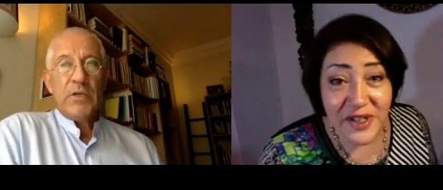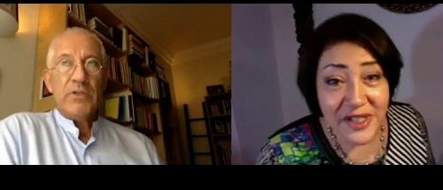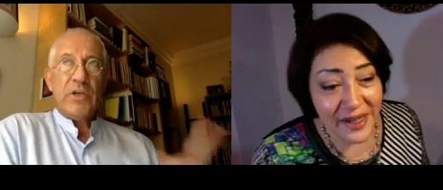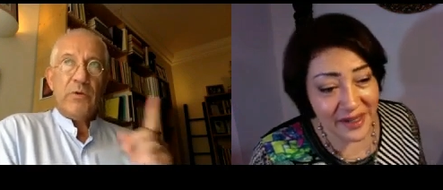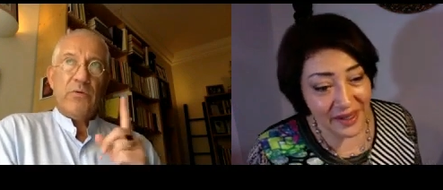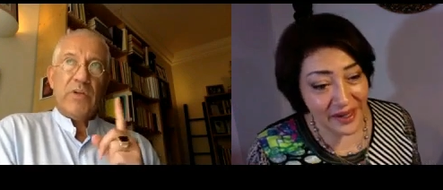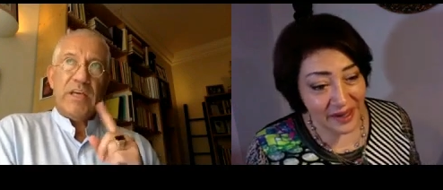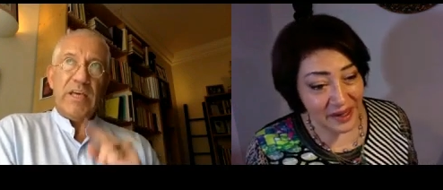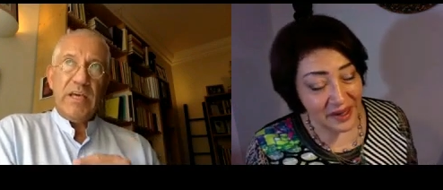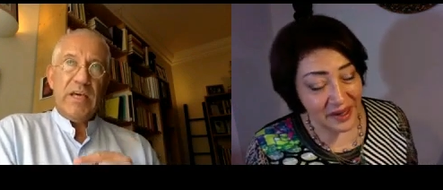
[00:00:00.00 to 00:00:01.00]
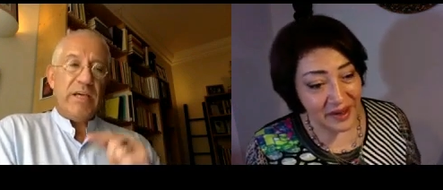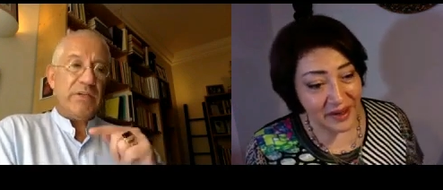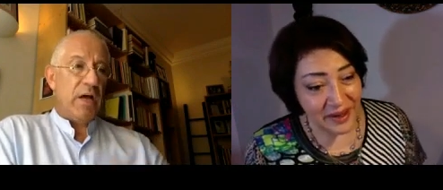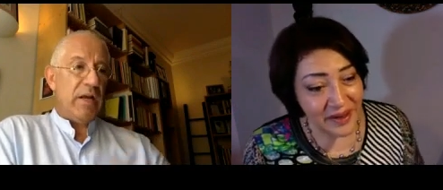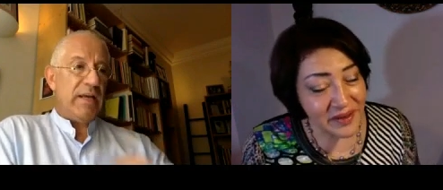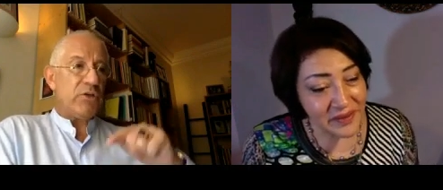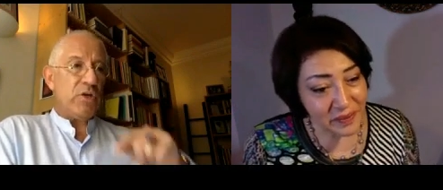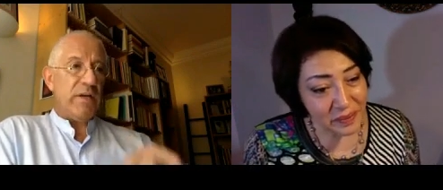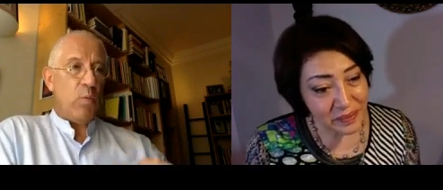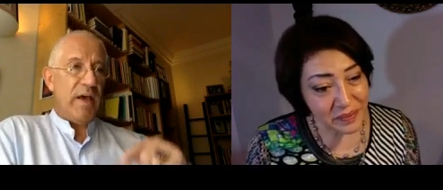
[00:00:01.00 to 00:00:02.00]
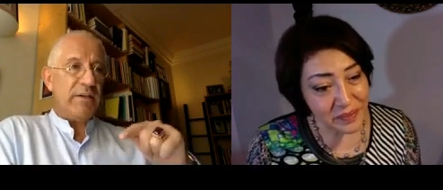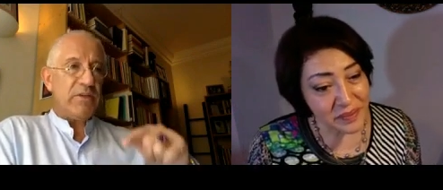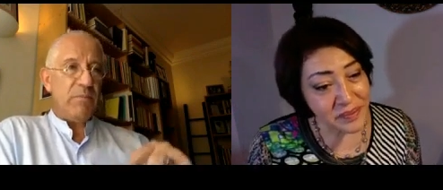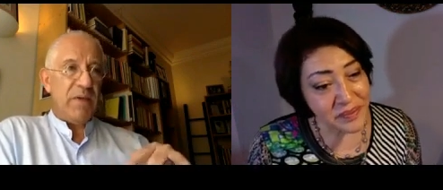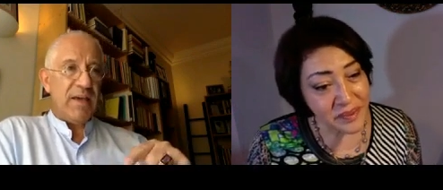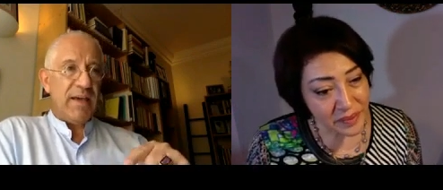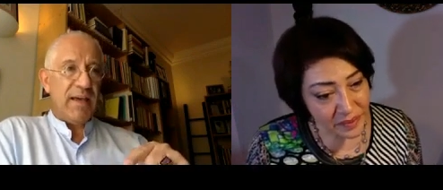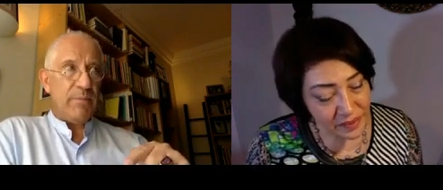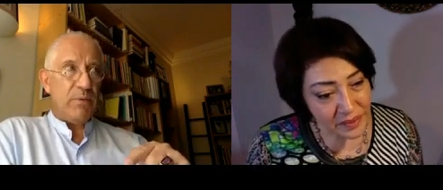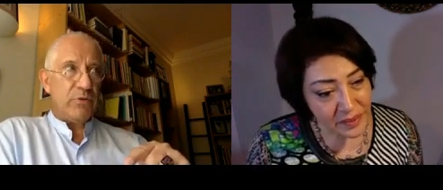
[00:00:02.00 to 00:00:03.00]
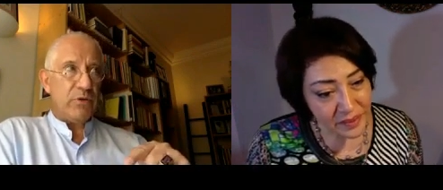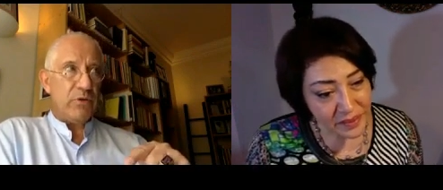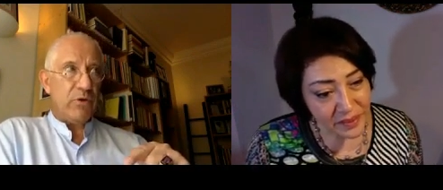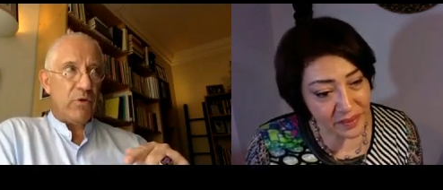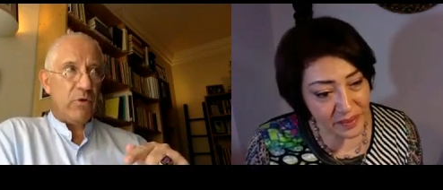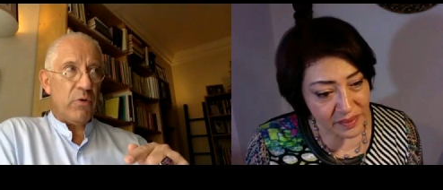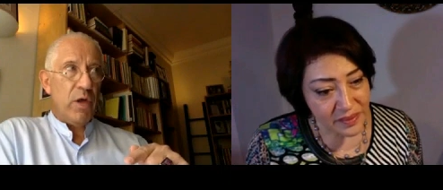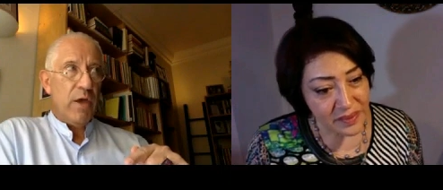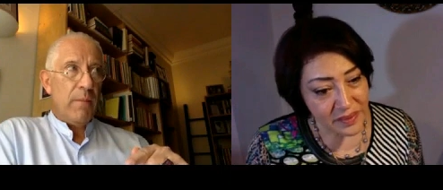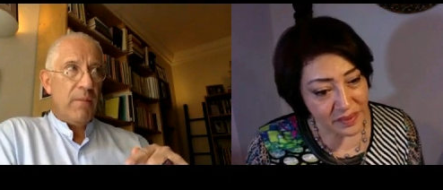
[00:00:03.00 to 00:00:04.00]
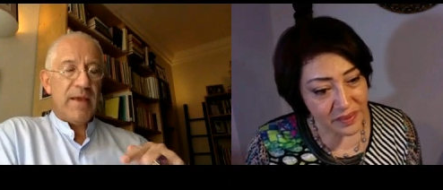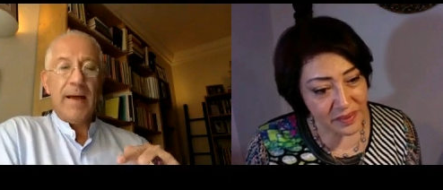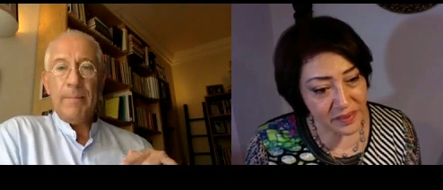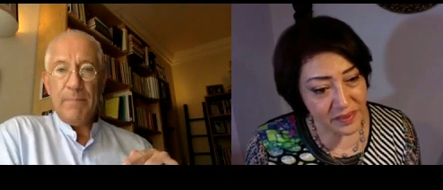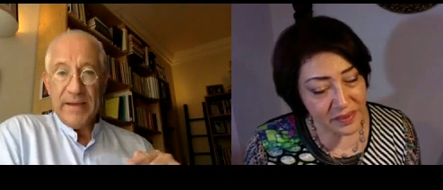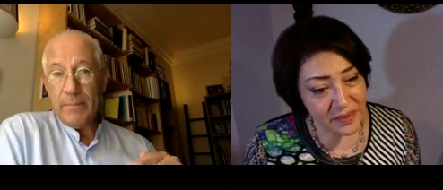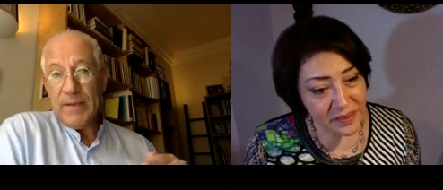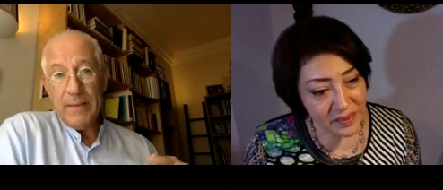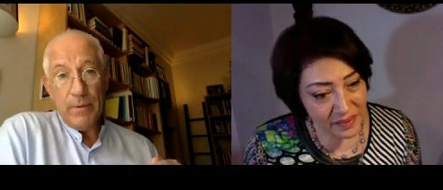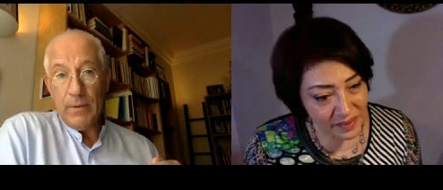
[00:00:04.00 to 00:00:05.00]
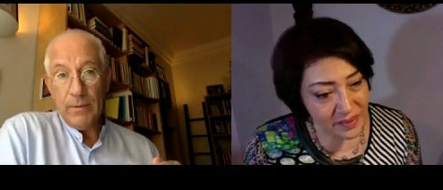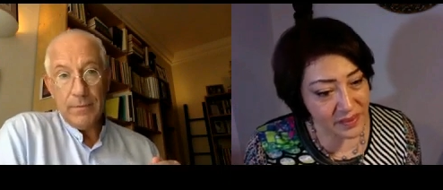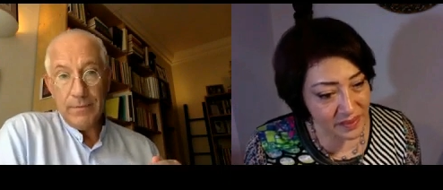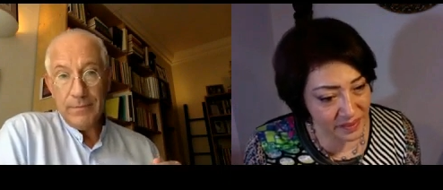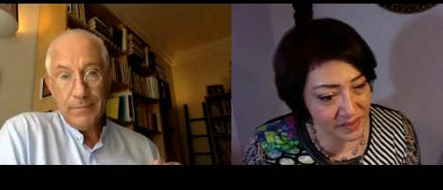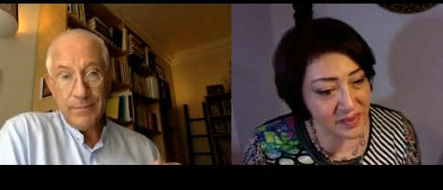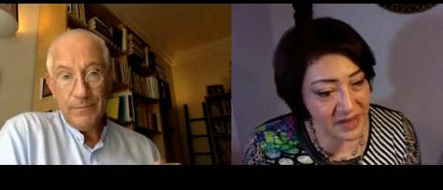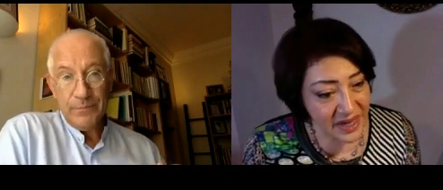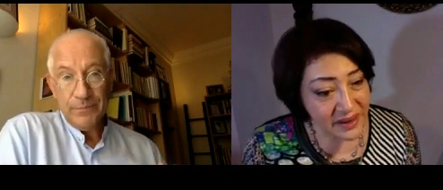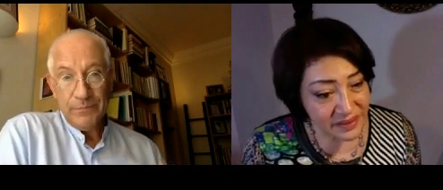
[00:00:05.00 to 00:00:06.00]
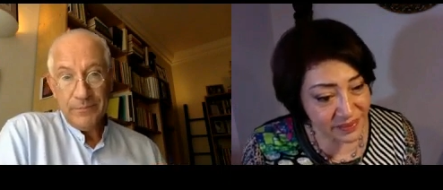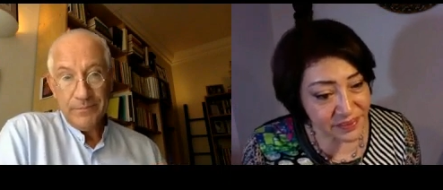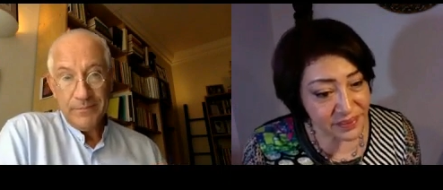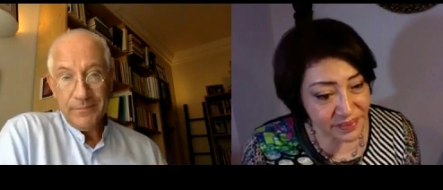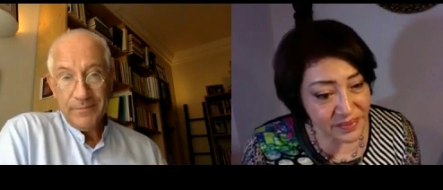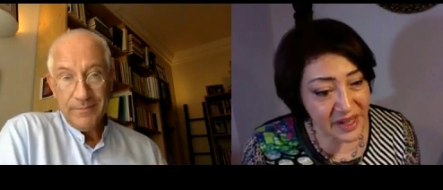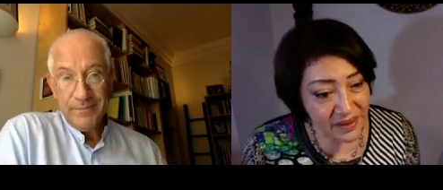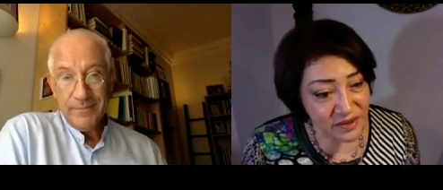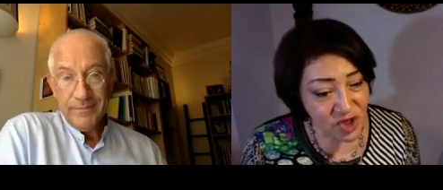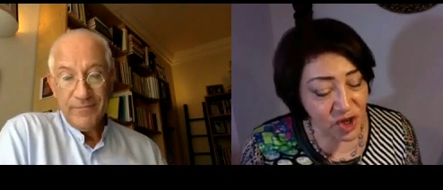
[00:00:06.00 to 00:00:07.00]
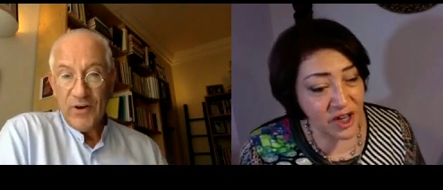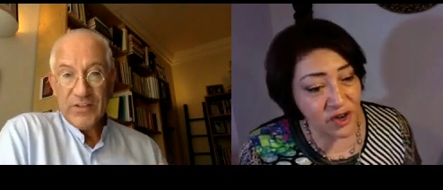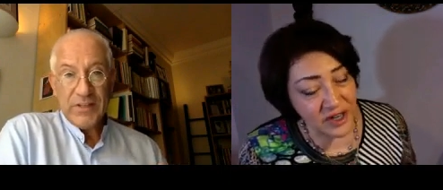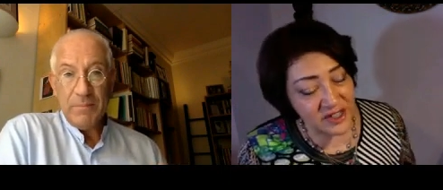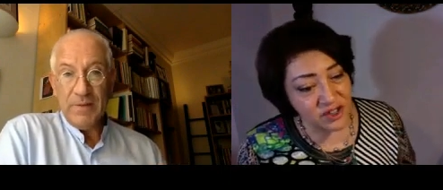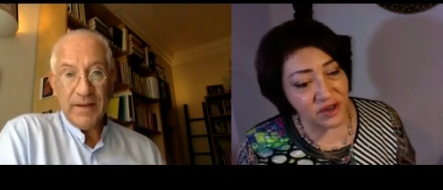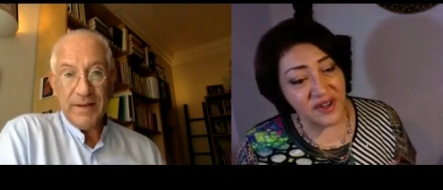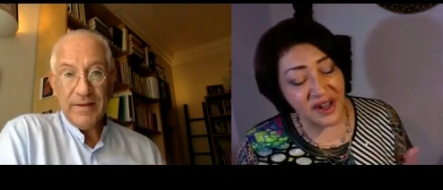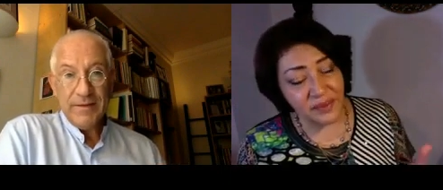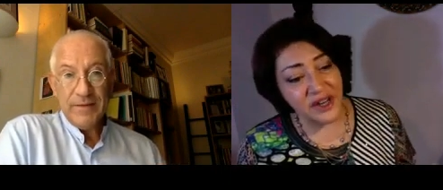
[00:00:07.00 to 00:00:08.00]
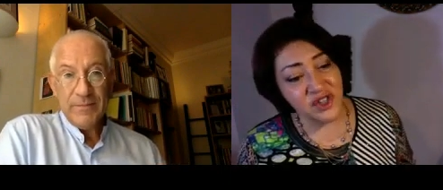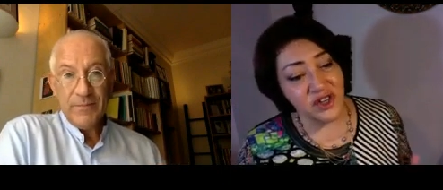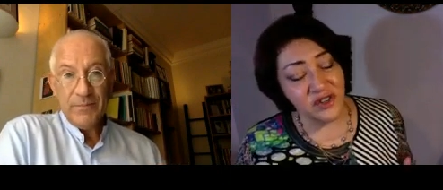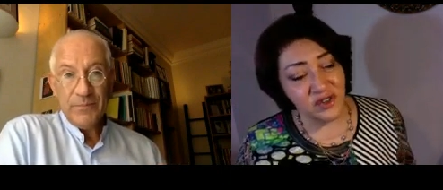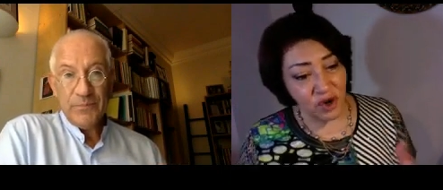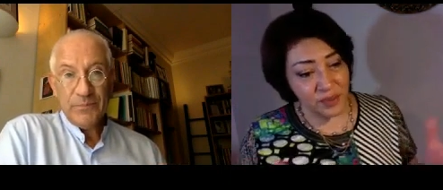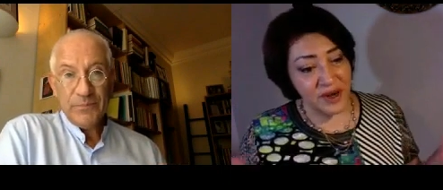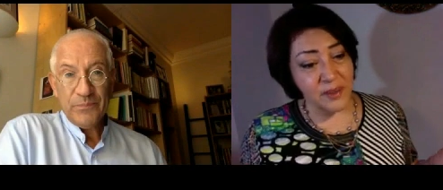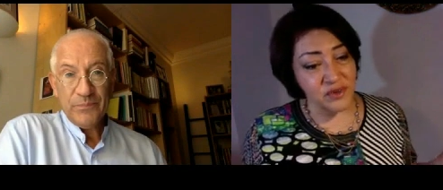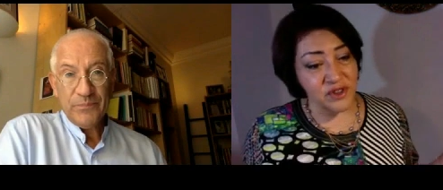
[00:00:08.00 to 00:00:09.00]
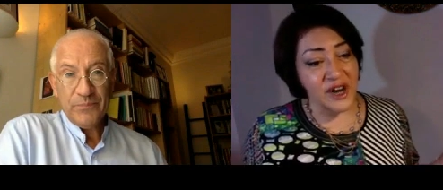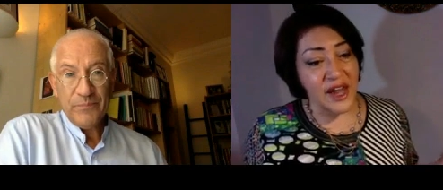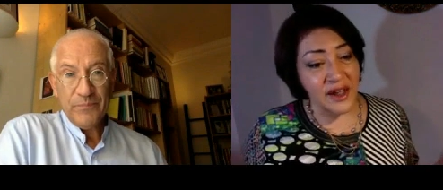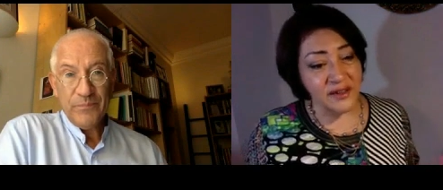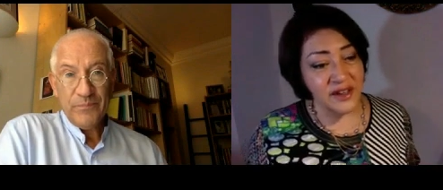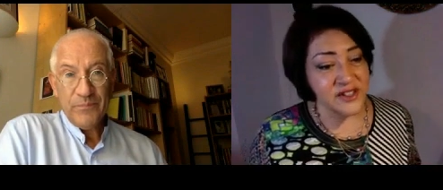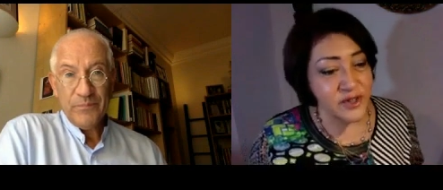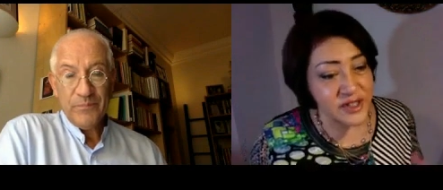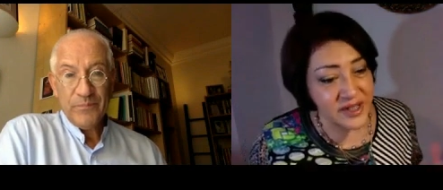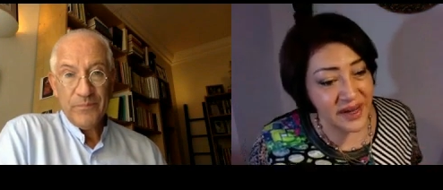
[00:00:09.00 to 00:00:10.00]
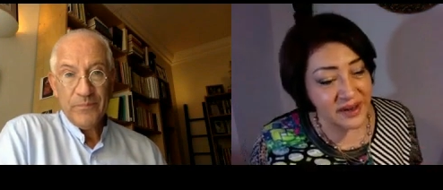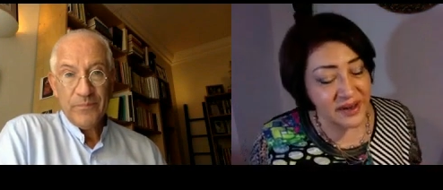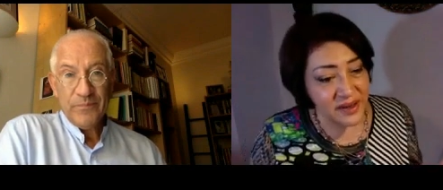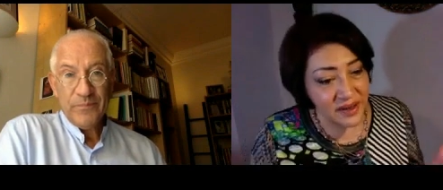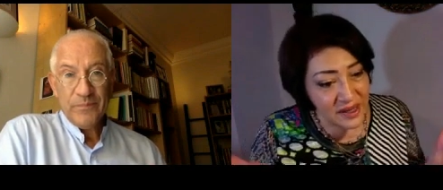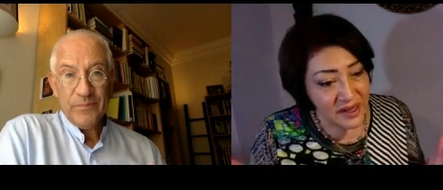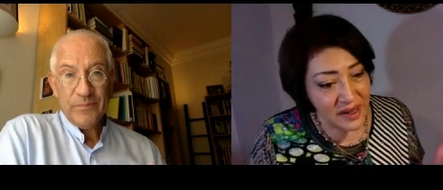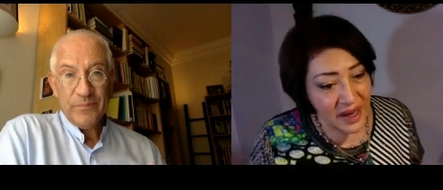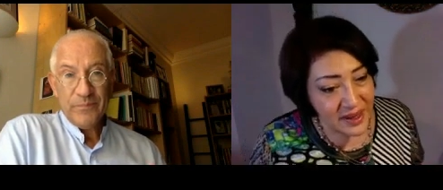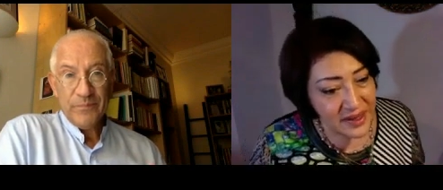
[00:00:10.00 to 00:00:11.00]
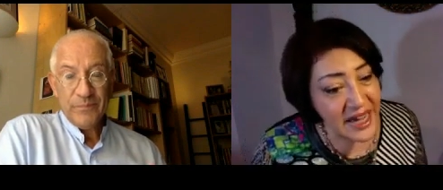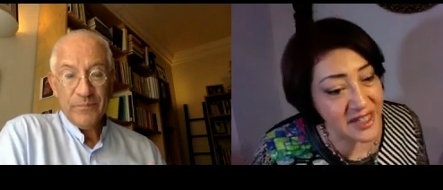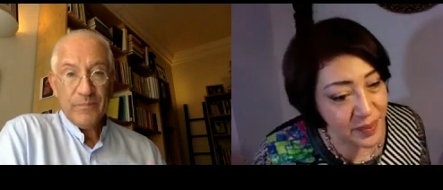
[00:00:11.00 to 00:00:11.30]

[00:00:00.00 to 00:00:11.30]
Speaker 1: so the keys are literally ways of being able to become better people.
Speaker 2: Yeah, yeah. To increase your vibration, to open up to the light, as you said, and and that's